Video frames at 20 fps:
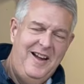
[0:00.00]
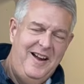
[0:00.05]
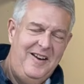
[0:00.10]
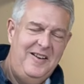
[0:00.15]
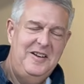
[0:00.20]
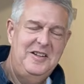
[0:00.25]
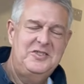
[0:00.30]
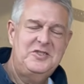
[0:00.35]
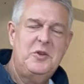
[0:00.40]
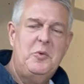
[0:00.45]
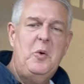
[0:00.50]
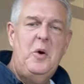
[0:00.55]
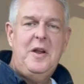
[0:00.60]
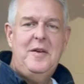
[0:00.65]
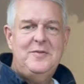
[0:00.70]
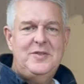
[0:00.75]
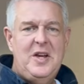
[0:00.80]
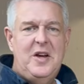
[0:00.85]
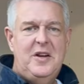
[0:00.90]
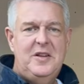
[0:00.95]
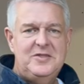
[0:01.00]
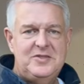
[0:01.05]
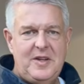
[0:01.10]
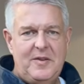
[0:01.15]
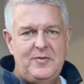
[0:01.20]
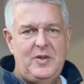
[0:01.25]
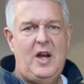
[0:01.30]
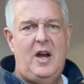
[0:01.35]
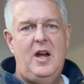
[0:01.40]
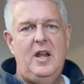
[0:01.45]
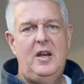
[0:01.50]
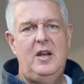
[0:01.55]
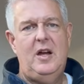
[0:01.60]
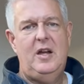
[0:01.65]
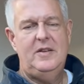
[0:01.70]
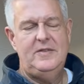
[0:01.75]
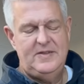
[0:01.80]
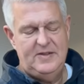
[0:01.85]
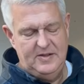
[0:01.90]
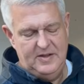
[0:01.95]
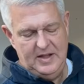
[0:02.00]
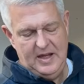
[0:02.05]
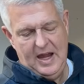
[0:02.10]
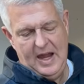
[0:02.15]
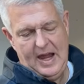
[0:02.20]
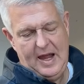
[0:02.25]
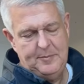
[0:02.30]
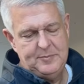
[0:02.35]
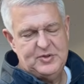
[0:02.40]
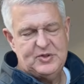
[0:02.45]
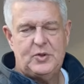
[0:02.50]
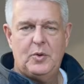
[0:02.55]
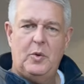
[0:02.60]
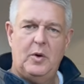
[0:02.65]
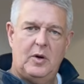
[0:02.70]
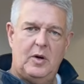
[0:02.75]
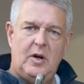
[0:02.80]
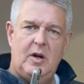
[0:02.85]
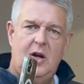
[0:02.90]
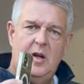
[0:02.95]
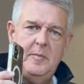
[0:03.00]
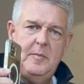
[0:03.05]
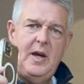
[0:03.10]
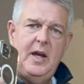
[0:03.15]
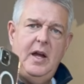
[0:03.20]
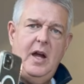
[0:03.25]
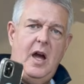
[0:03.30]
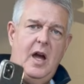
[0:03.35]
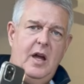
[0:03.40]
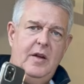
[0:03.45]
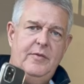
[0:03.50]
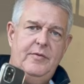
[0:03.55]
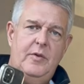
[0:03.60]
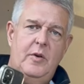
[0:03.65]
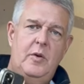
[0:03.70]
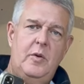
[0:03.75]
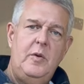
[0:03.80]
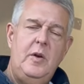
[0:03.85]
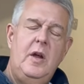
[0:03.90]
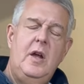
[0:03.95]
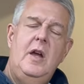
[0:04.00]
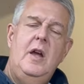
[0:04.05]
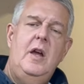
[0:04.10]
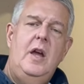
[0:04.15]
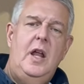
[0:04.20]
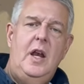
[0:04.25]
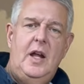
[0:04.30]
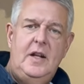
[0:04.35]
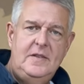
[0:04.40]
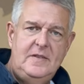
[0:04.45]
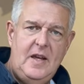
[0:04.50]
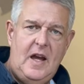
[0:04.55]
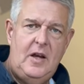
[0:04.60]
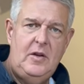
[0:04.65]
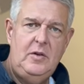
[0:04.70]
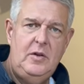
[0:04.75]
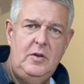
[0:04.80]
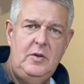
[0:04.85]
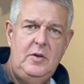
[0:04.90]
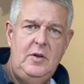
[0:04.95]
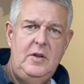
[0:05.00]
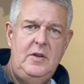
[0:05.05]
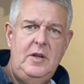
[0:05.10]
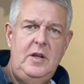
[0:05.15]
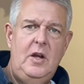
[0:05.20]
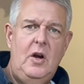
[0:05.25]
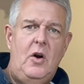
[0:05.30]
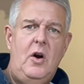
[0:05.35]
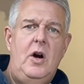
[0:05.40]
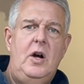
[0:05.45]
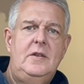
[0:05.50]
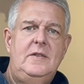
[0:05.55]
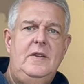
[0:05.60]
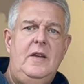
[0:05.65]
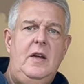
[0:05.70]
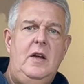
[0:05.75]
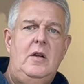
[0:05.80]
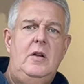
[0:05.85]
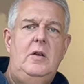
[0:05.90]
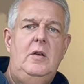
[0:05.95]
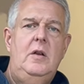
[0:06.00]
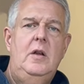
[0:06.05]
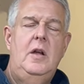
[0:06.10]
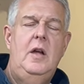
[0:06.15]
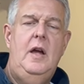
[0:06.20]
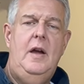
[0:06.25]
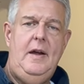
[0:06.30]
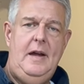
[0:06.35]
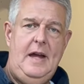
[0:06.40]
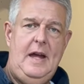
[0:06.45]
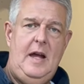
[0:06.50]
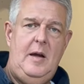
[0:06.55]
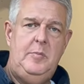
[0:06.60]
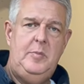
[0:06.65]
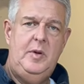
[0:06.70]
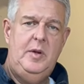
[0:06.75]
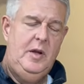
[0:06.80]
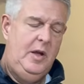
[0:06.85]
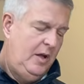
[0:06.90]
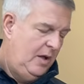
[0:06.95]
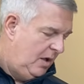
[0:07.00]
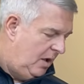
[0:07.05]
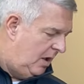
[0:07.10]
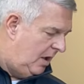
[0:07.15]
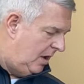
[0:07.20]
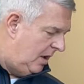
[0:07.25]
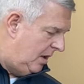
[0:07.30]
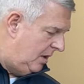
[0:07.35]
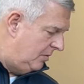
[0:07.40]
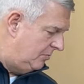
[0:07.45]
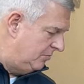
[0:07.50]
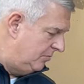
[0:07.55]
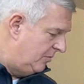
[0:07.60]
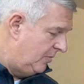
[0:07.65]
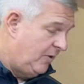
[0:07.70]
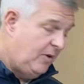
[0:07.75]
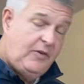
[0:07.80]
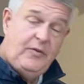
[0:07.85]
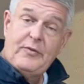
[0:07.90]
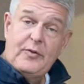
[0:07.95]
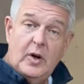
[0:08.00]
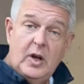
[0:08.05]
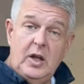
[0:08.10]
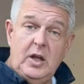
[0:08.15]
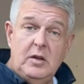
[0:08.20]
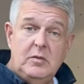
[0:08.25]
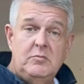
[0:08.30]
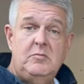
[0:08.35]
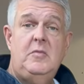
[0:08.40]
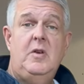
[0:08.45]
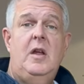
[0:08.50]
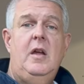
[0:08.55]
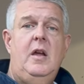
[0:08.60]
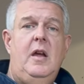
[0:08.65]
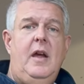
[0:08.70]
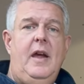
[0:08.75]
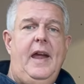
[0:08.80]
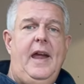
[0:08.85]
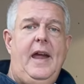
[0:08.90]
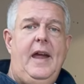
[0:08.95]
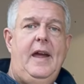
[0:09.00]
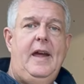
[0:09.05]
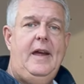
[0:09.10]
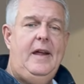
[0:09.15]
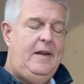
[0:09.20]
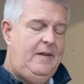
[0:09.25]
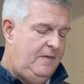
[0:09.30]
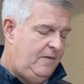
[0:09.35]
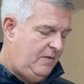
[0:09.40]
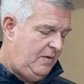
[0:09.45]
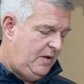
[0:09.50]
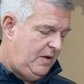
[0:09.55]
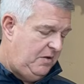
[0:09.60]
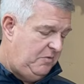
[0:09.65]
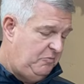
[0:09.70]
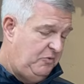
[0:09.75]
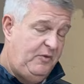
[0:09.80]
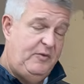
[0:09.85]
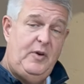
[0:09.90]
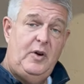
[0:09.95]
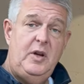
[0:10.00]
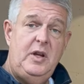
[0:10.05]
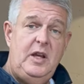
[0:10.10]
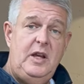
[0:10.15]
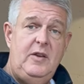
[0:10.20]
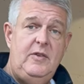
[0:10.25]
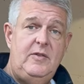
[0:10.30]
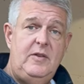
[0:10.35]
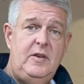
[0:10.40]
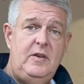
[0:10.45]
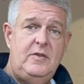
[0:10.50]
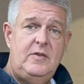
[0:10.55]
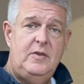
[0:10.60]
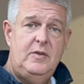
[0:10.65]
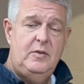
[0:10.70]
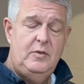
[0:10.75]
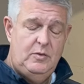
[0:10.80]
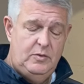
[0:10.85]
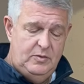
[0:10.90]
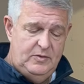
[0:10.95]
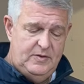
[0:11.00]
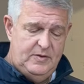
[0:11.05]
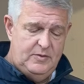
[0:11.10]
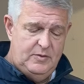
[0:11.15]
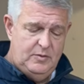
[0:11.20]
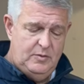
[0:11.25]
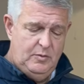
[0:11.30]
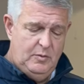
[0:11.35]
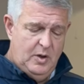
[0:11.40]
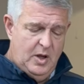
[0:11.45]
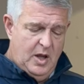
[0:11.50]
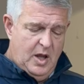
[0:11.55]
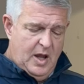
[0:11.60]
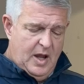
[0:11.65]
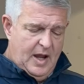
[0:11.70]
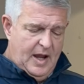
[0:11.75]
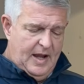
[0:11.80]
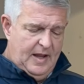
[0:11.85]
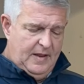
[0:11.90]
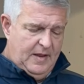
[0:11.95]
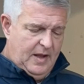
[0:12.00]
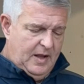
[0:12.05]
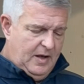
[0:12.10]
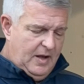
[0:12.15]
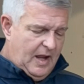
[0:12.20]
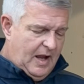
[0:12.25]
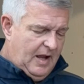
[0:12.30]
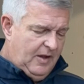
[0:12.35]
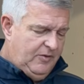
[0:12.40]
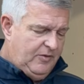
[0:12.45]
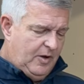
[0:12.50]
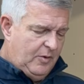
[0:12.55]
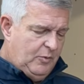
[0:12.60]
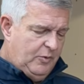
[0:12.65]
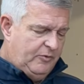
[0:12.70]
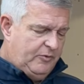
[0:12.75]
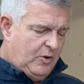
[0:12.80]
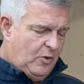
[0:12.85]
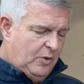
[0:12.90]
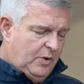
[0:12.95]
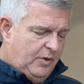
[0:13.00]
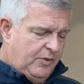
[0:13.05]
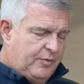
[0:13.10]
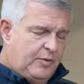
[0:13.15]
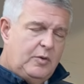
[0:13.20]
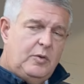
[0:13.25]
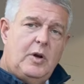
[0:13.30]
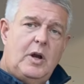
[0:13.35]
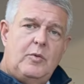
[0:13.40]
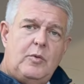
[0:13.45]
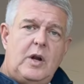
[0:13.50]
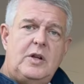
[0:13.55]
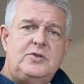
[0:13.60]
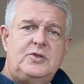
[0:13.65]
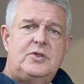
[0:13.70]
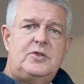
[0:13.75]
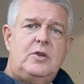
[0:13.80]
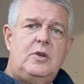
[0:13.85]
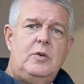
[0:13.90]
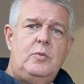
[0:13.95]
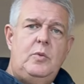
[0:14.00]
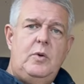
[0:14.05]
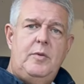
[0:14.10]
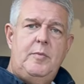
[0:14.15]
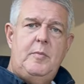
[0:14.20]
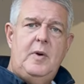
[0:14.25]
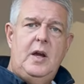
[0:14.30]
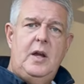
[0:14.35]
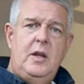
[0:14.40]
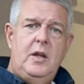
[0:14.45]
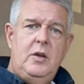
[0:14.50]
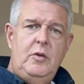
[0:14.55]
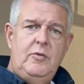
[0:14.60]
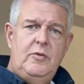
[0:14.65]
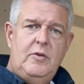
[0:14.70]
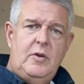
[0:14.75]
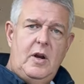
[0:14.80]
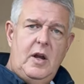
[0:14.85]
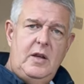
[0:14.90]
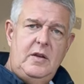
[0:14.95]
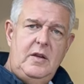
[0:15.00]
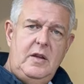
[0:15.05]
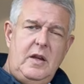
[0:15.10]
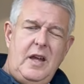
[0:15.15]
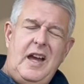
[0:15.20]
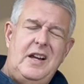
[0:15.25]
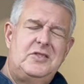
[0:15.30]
All right, so what I've done is I've gone on to the App Store on my iPhone and I downloaded the Autel app. It's free and it was very easy to do. And then as I was going through, I registered with my user ID,